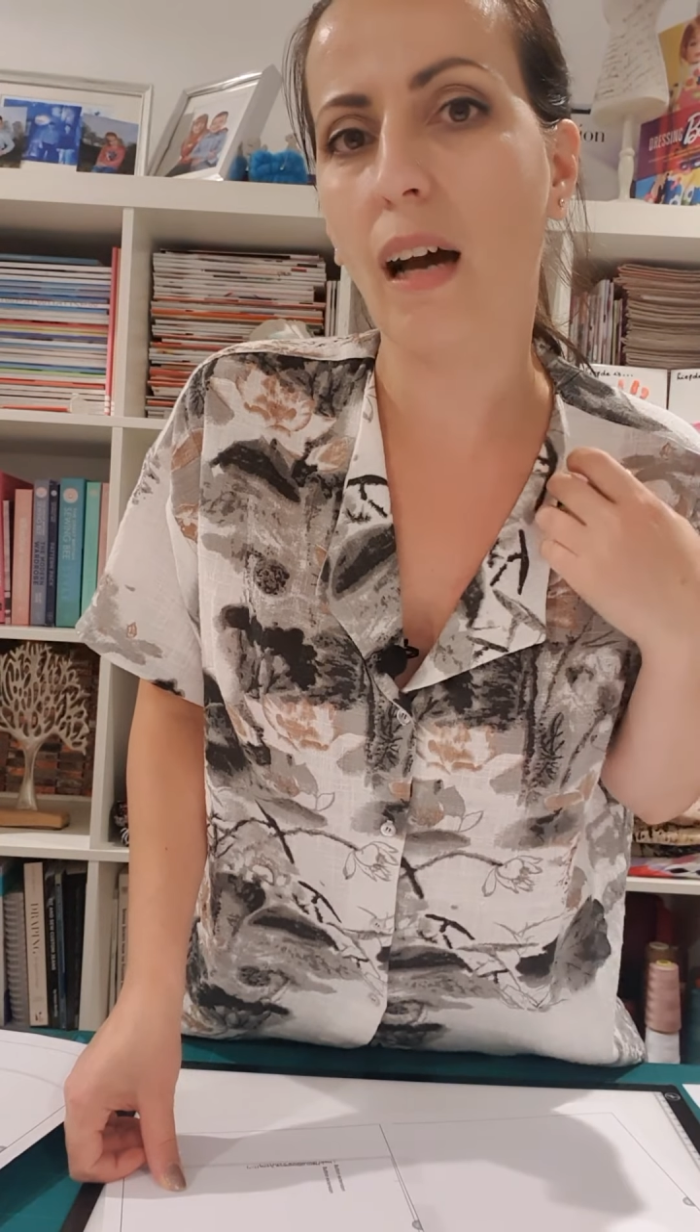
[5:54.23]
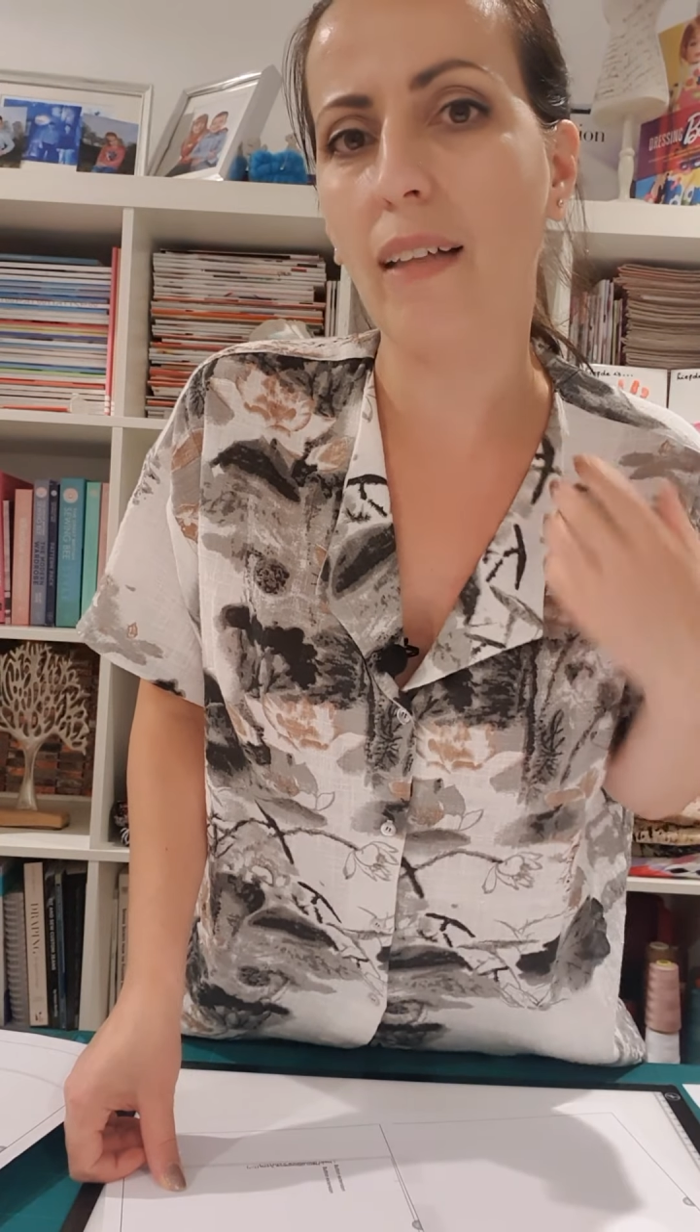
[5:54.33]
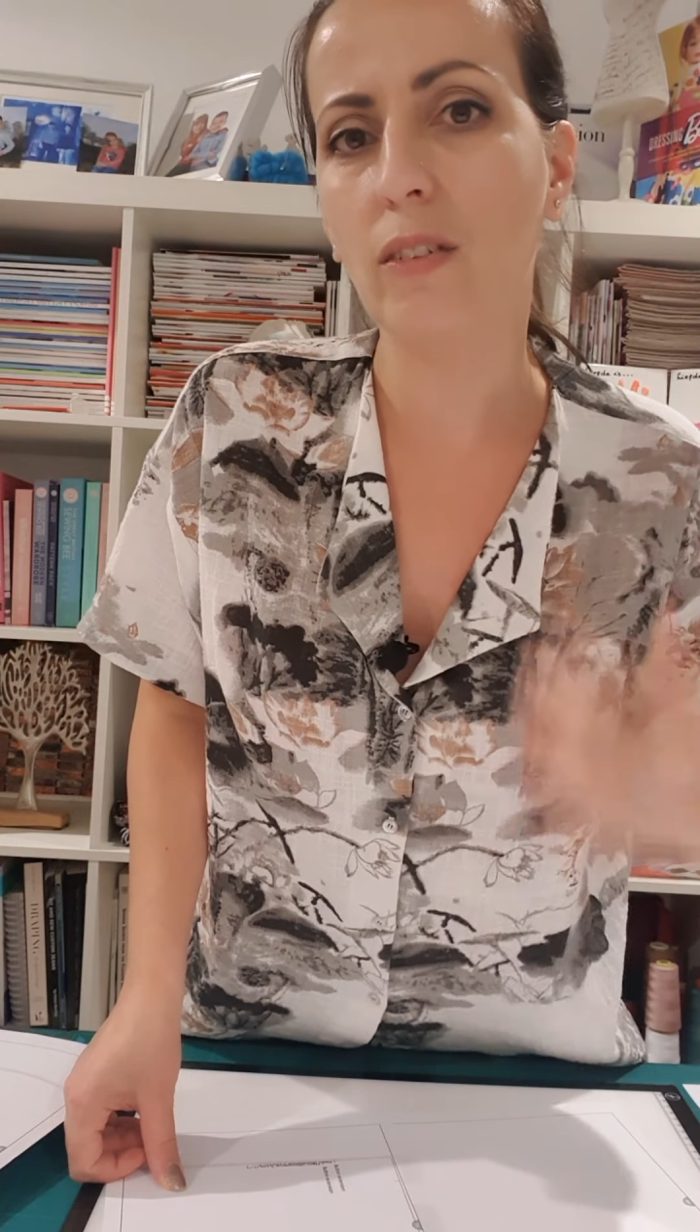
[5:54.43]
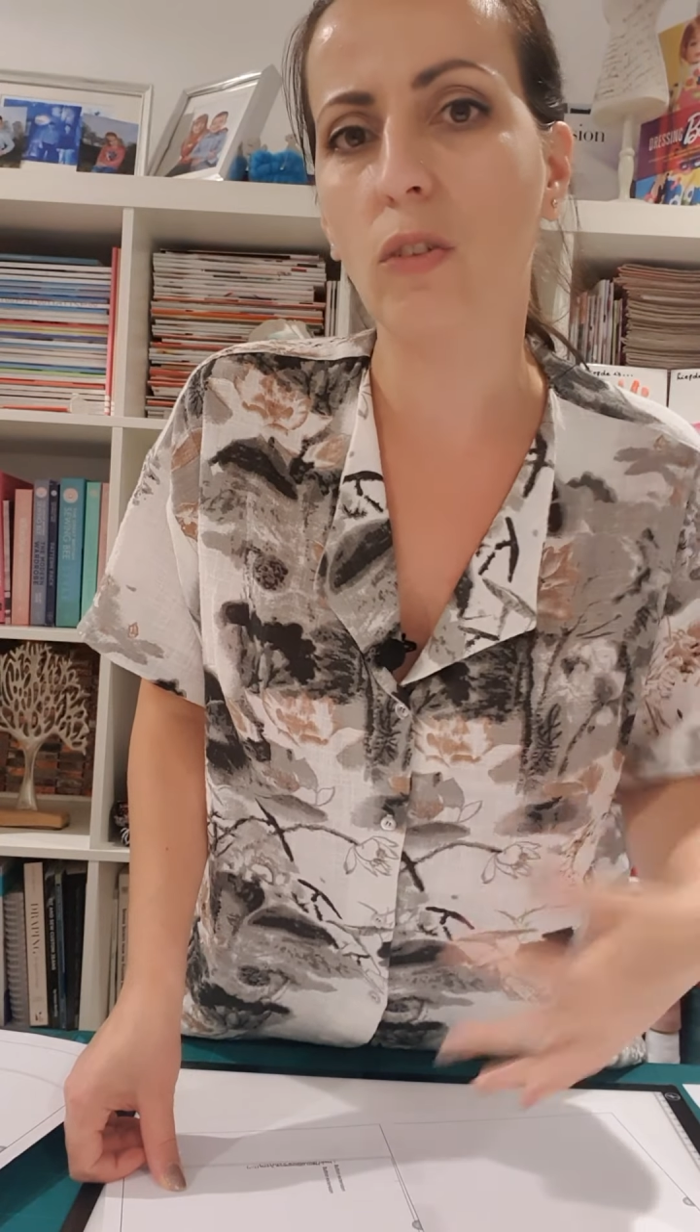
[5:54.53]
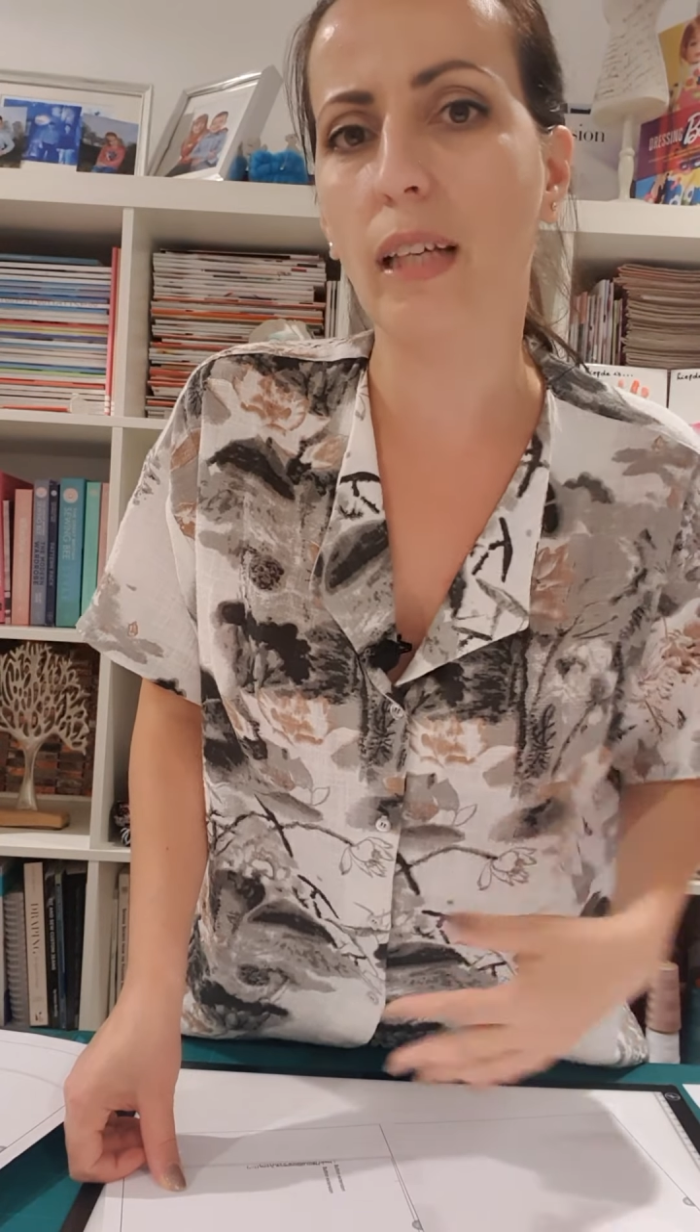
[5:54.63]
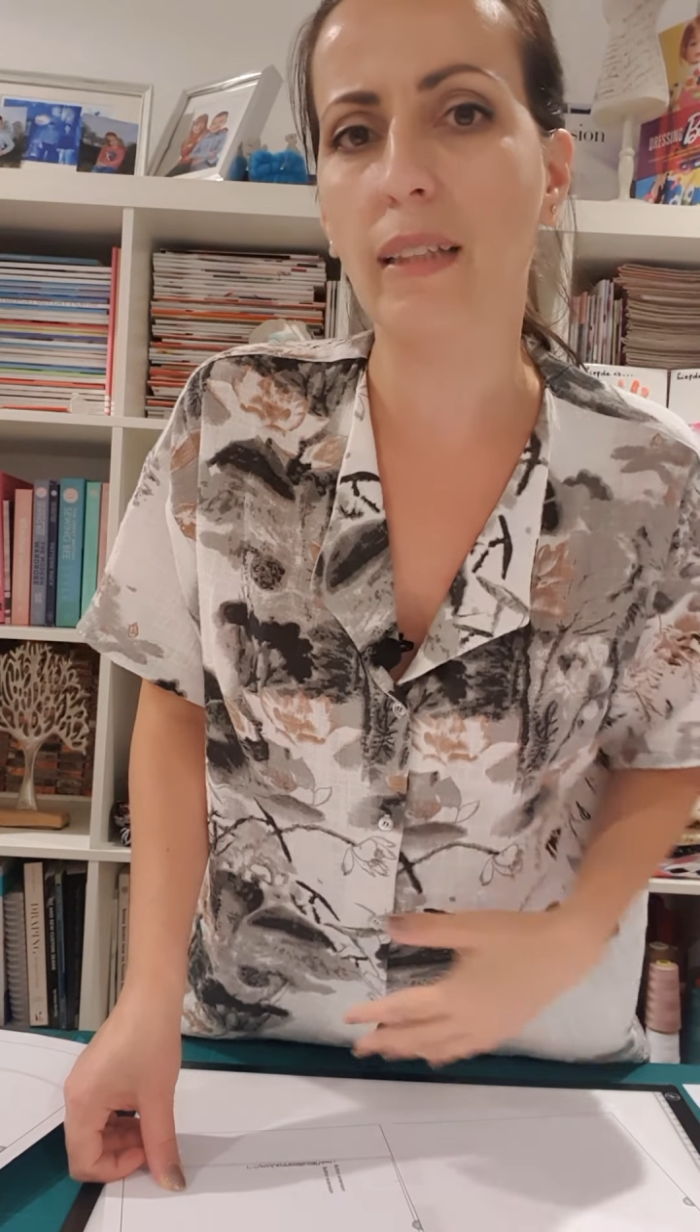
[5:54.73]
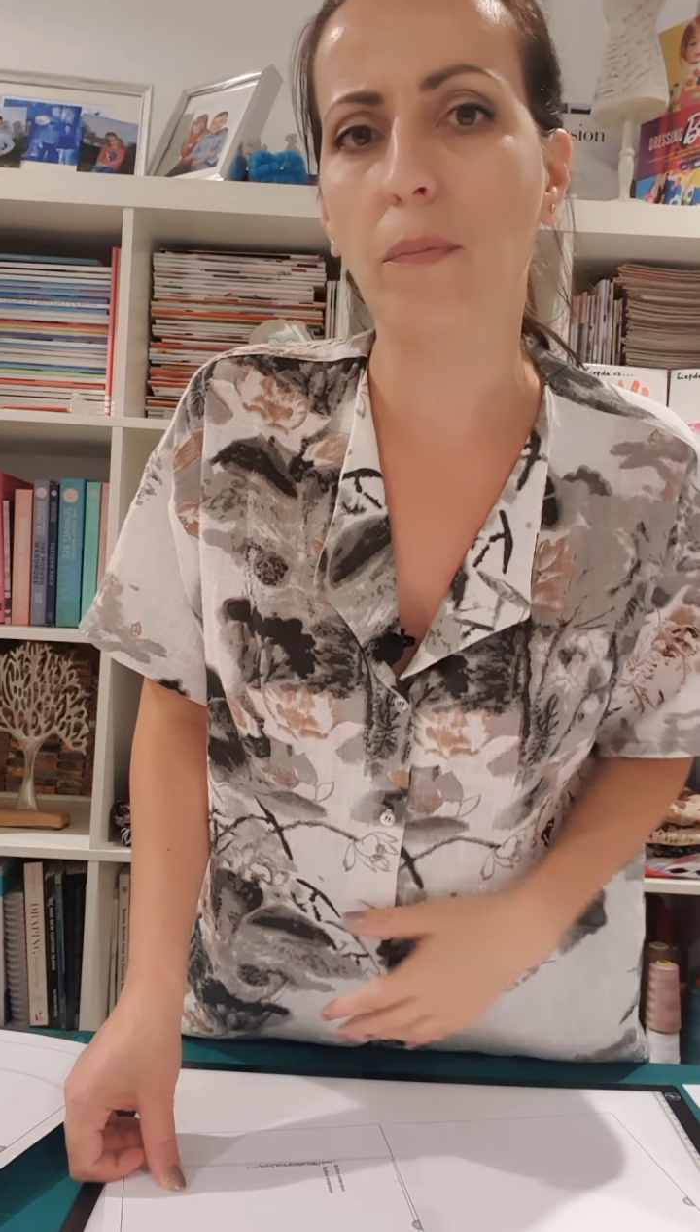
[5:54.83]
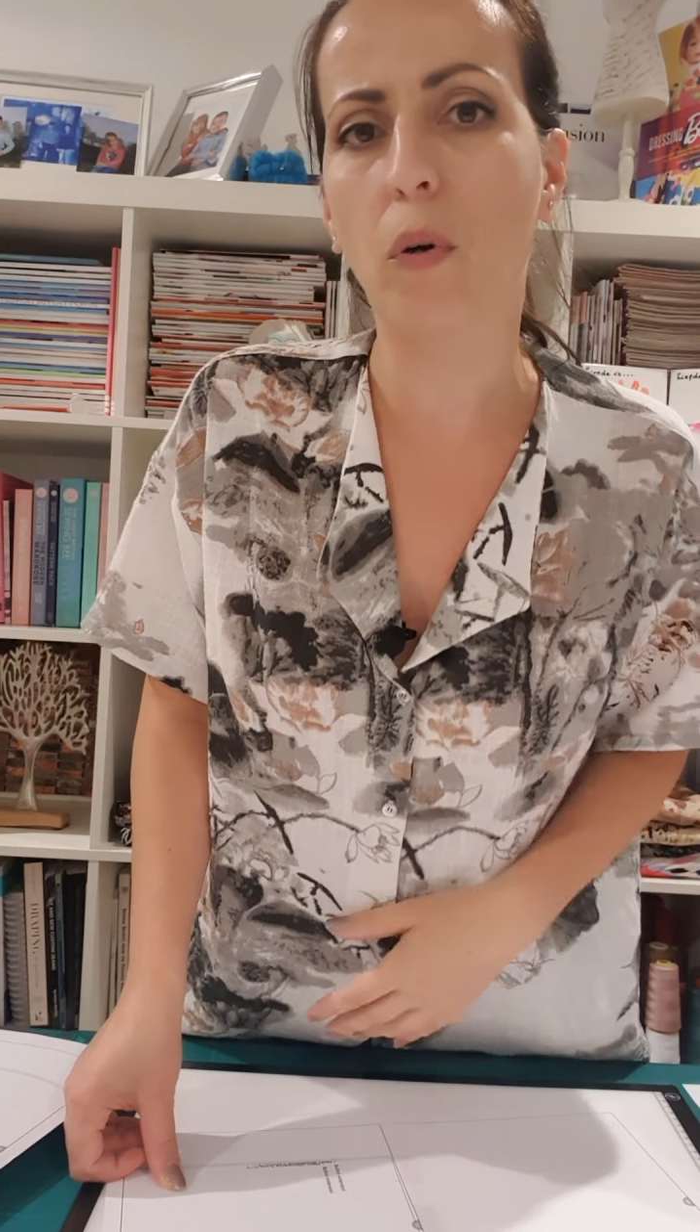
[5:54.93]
I did not add the